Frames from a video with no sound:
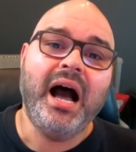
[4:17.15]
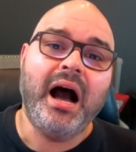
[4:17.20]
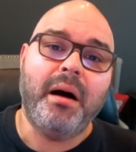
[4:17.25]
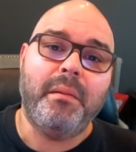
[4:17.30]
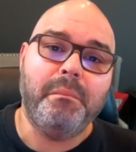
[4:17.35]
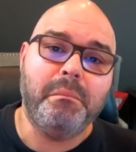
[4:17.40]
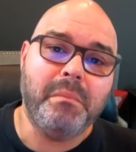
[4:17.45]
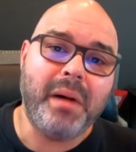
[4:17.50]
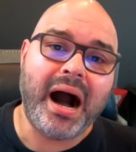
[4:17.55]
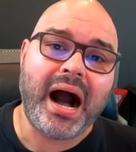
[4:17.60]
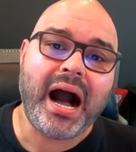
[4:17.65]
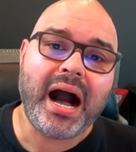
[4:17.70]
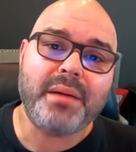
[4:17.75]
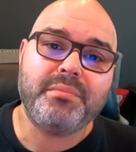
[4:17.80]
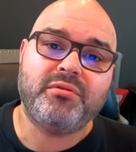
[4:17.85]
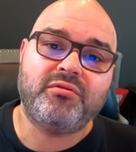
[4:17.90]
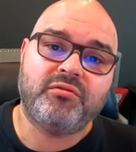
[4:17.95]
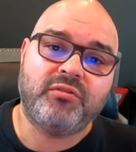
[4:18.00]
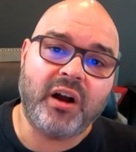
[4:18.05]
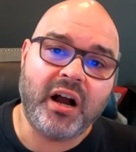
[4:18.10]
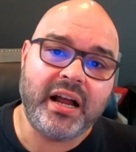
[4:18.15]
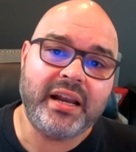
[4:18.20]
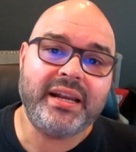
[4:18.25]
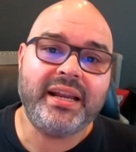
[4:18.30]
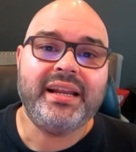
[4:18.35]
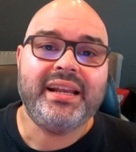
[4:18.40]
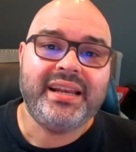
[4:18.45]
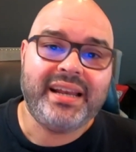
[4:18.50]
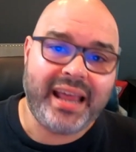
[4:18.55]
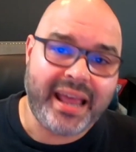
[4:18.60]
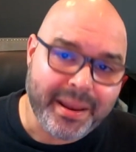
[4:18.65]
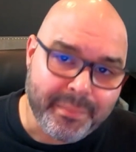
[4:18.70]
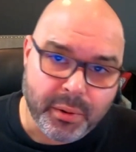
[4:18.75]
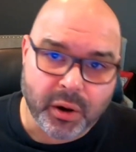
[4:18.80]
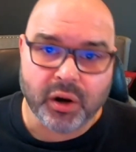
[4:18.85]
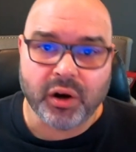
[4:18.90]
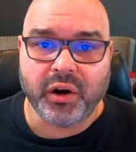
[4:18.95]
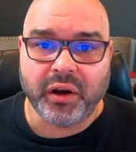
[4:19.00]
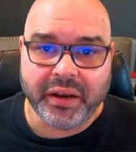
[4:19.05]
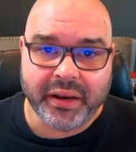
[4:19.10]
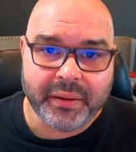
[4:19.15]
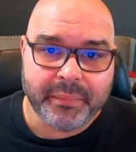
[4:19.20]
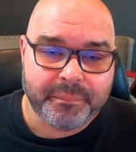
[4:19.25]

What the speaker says: mob-run neighborhood.